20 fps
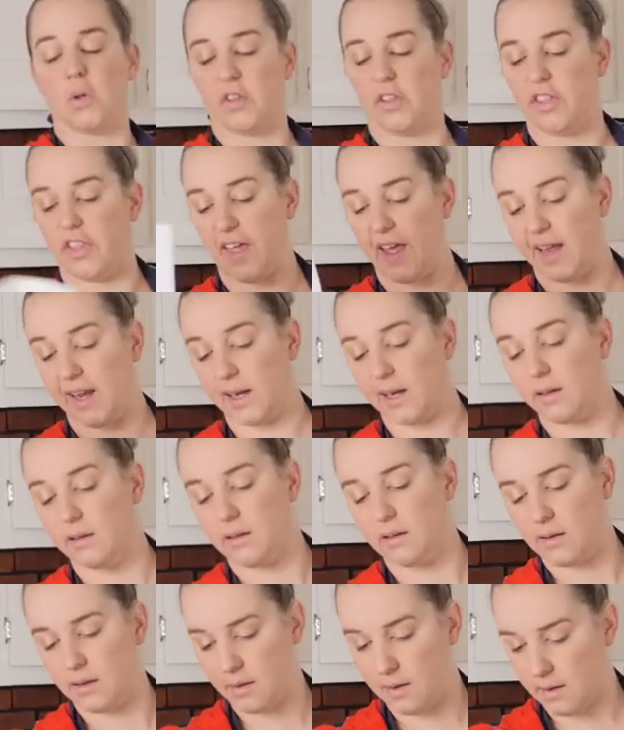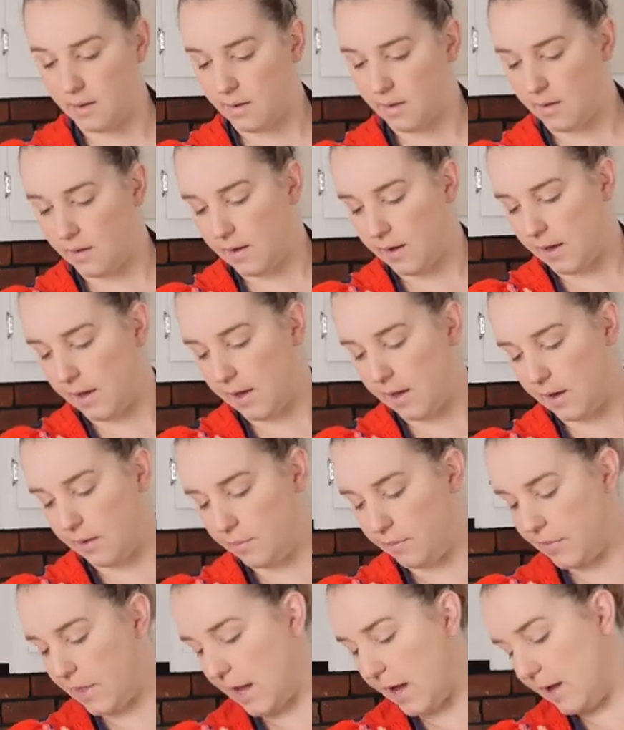thing
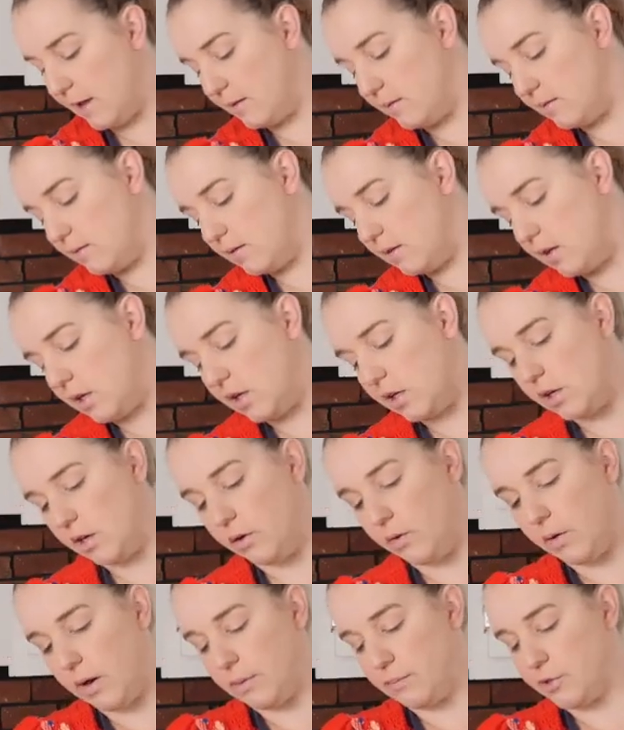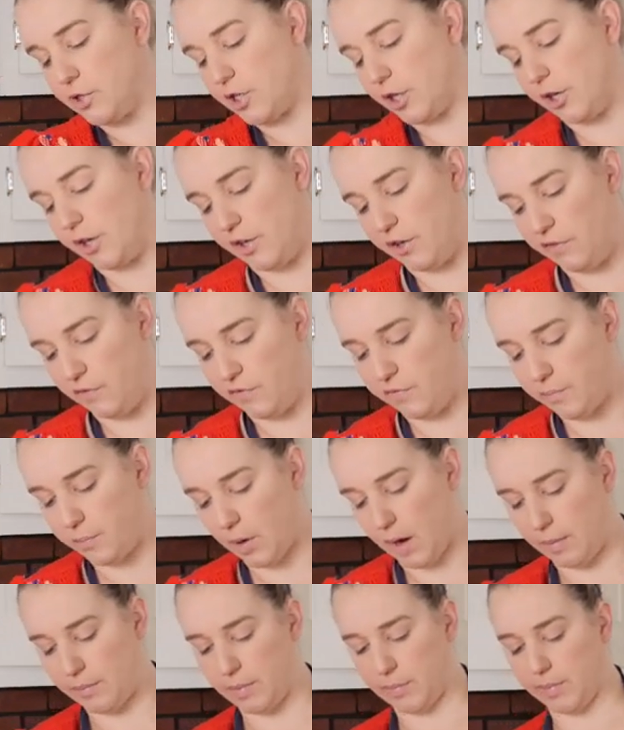that, you know, I'm sure you've
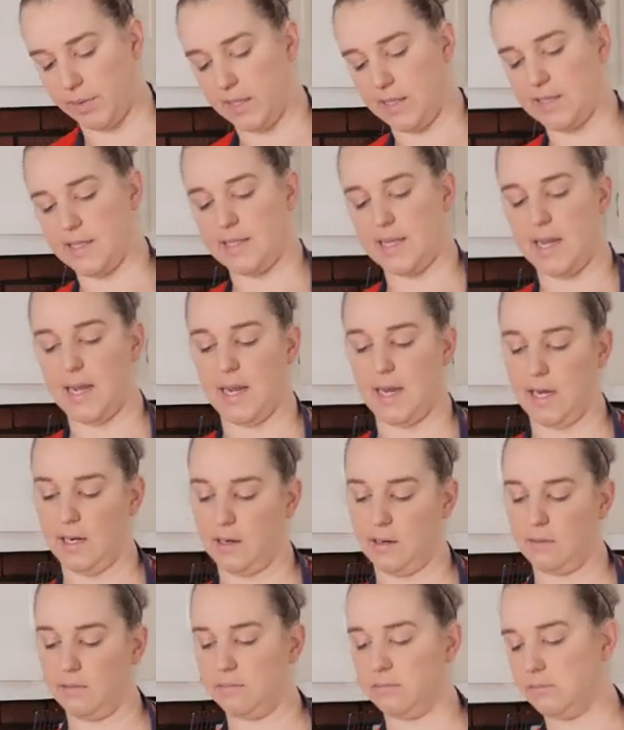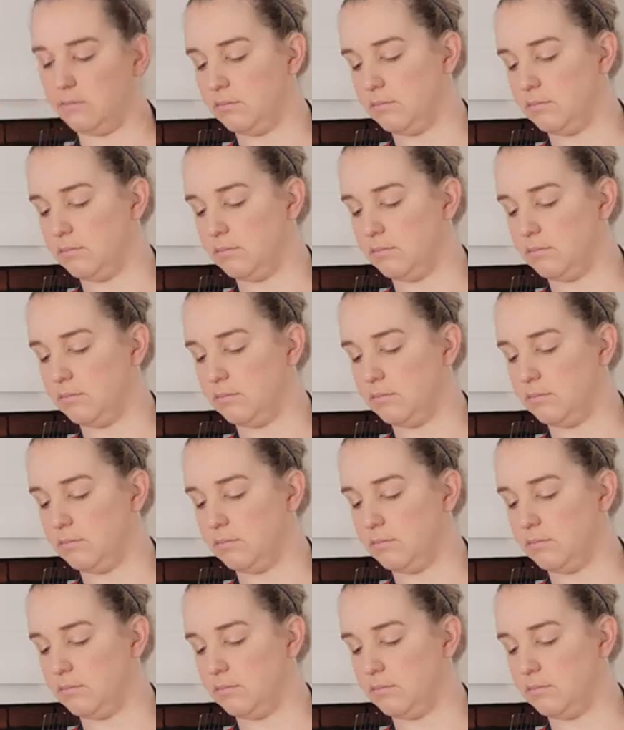probably seen